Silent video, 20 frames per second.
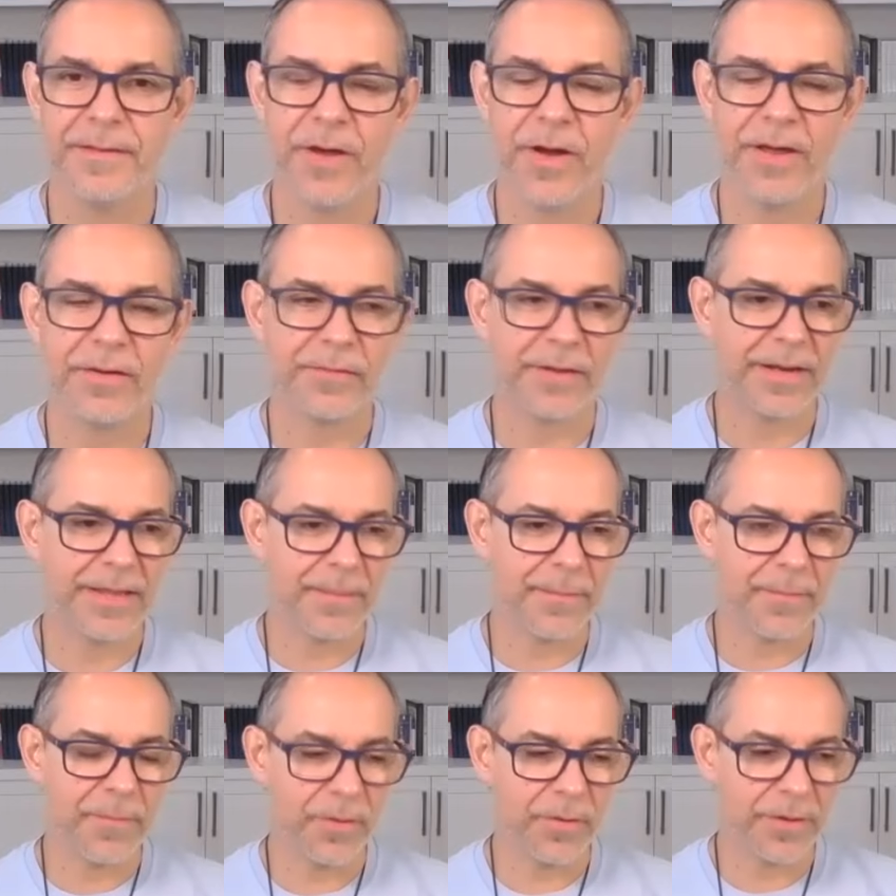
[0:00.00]
You know, I
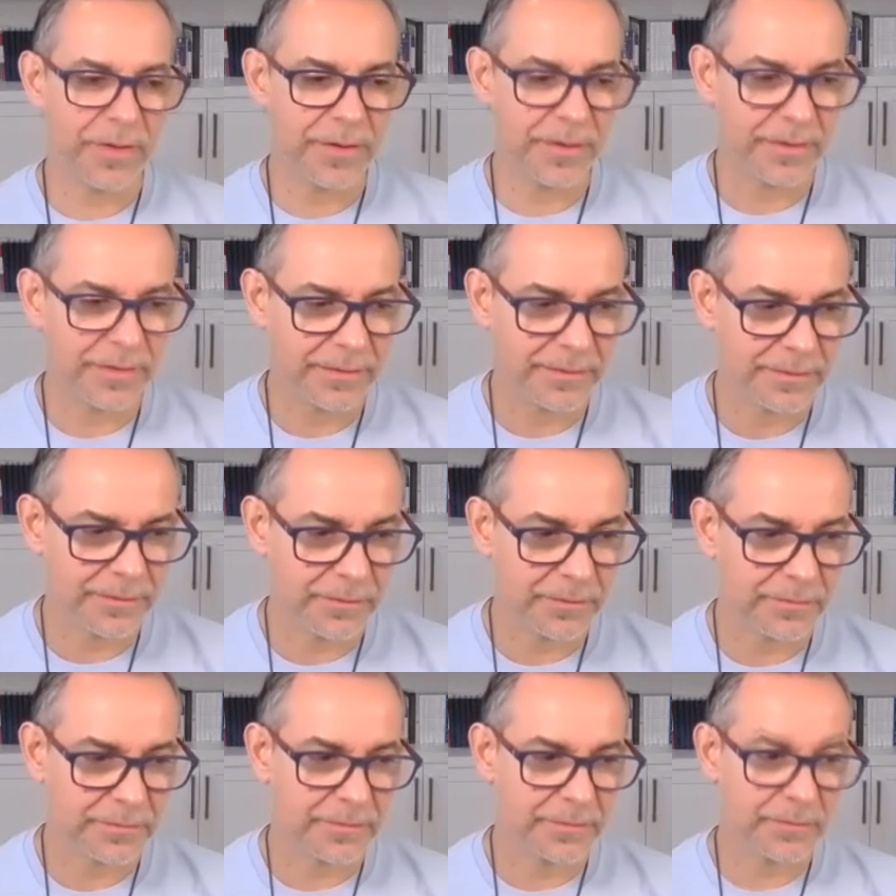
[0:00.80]
read a book,
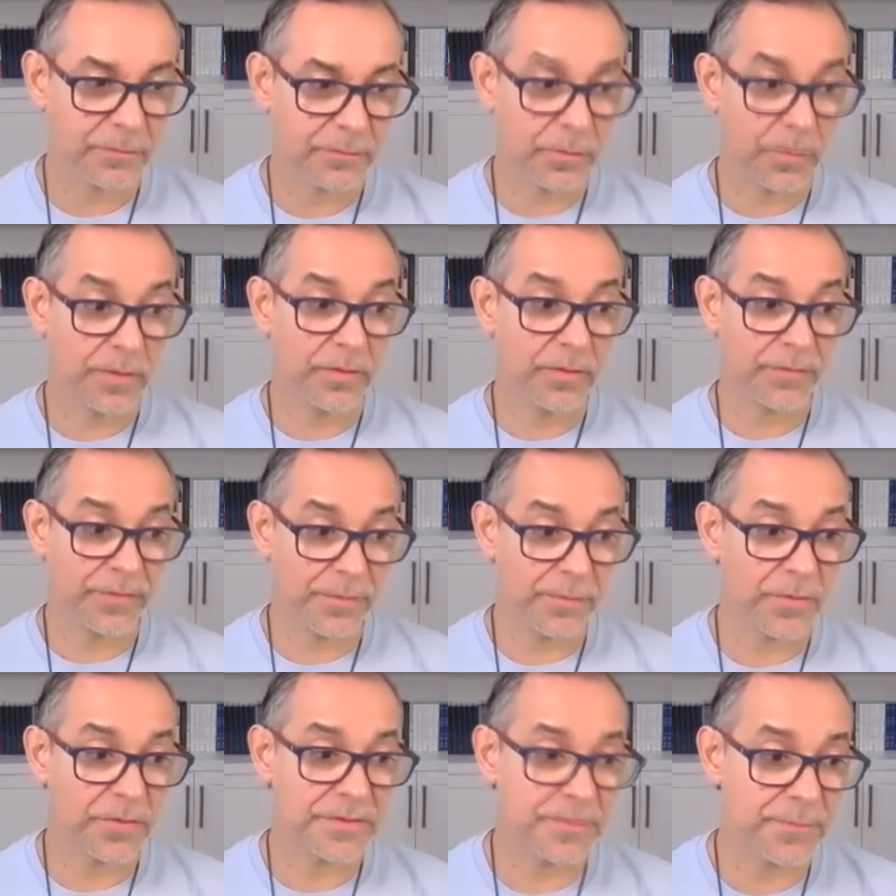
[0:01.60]
one of
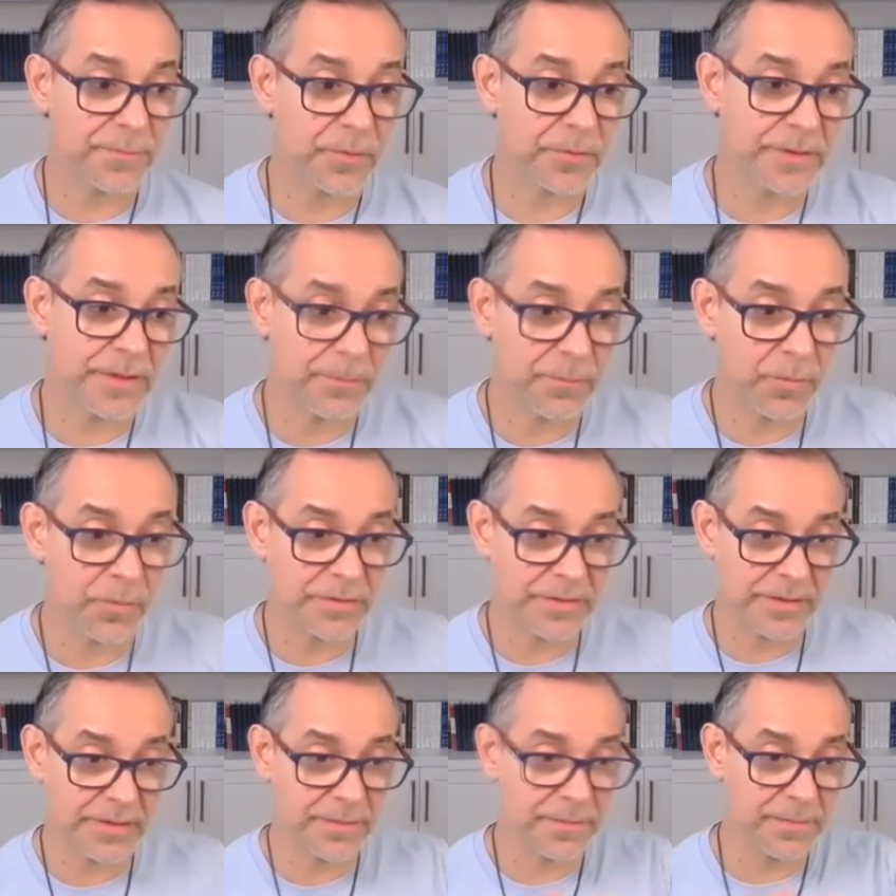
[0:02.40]
the most important
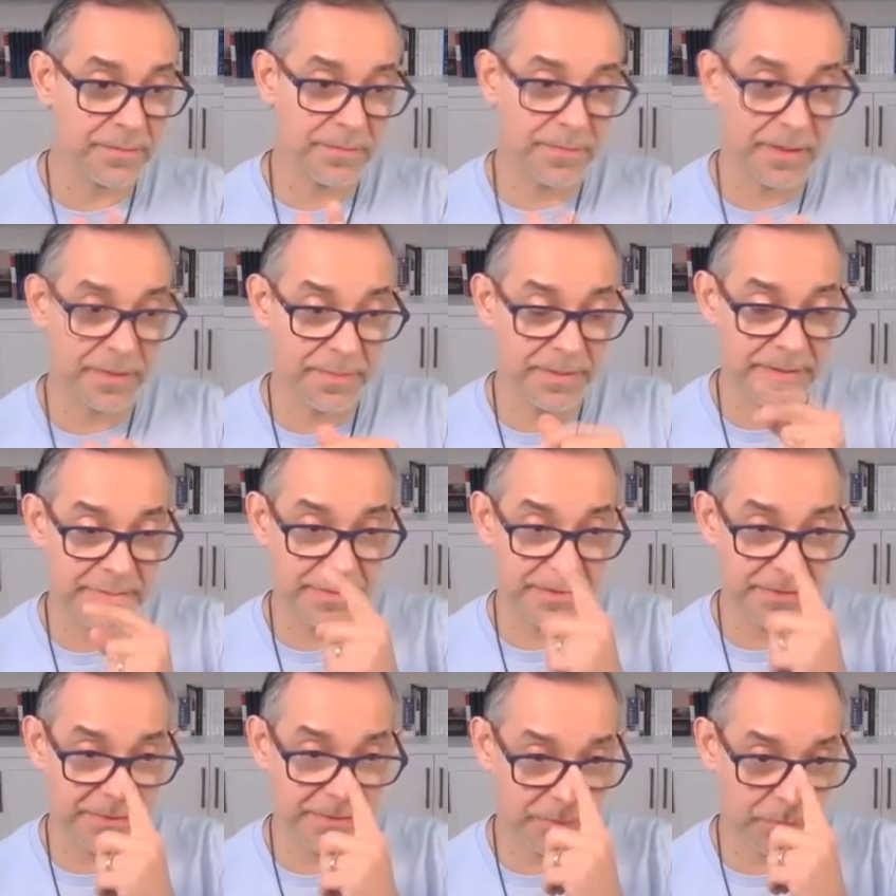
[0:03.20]
books in, my
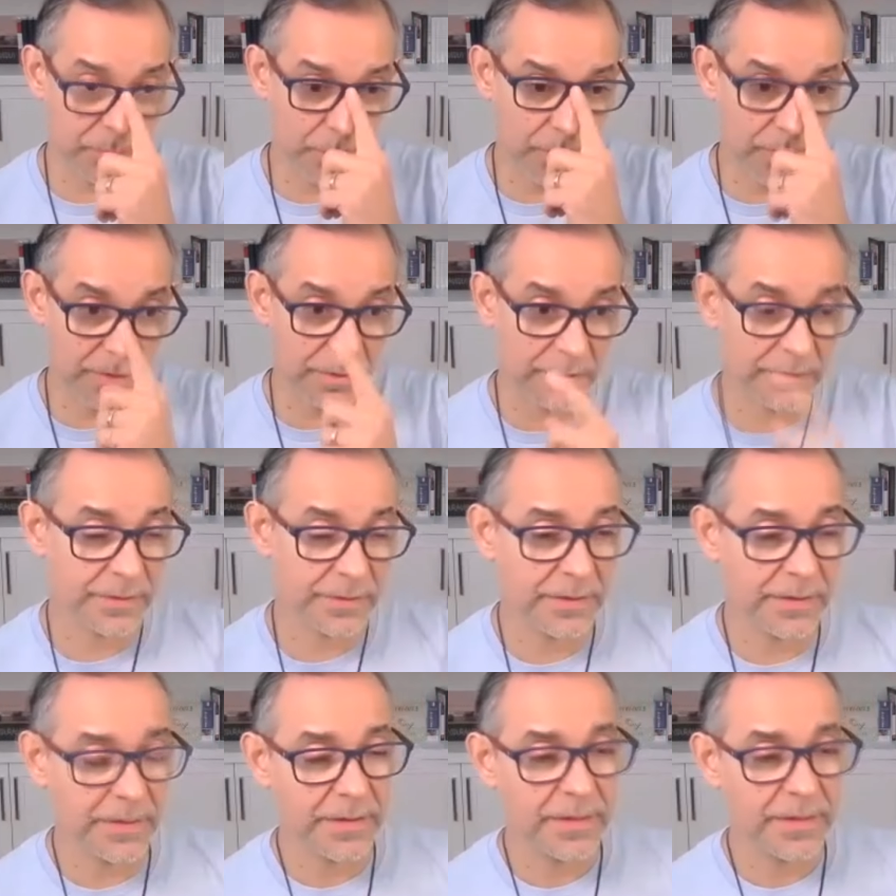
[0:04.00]
business world.